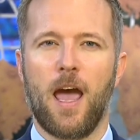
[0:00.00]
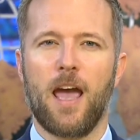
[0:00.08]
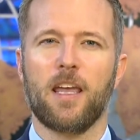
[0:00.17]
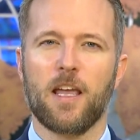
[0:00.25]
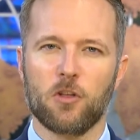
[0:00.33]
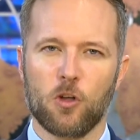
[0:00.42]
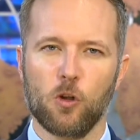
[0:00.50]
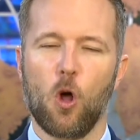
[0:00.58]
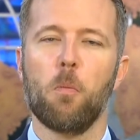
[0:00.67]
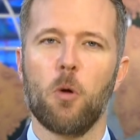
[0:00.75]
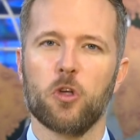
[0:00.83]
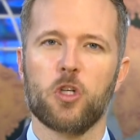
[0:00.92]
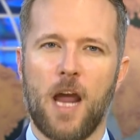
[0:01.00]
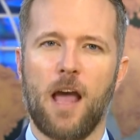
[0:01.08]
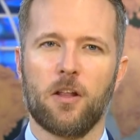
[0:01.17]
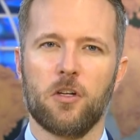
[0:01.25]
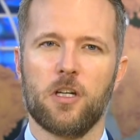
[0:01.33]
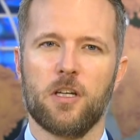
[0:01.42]
against global
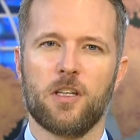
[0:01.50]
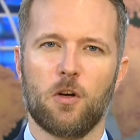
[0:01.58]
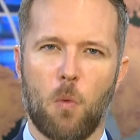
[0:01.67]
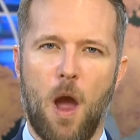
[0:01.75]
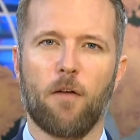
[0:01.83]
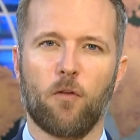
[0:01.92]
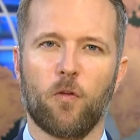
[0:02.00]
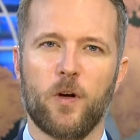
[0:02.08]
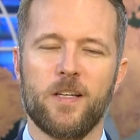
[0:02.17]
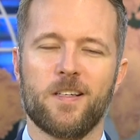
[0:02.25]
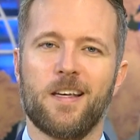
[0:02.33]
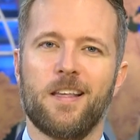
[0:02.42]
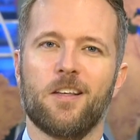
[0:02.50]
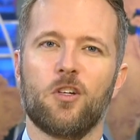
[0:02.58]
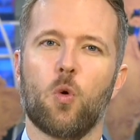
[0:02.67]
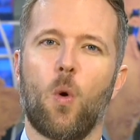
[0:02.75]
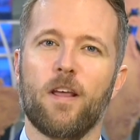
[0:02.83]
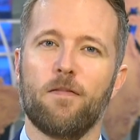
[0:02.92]
challenges and rivalries in the
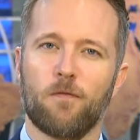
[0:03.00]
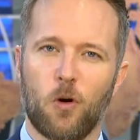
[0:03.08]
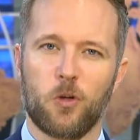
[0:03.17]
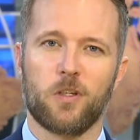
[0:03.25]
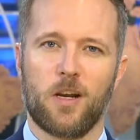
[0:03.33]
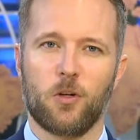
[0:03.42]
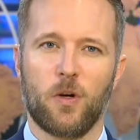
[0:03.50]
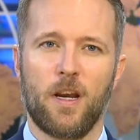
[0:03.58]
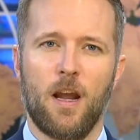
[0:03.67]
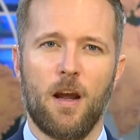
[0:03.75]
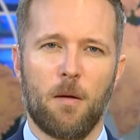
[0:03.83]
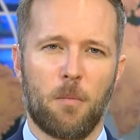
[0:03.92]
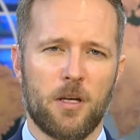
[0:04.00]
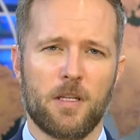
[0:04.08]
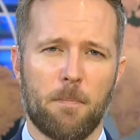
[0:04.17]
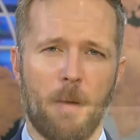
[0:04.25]
21st century. President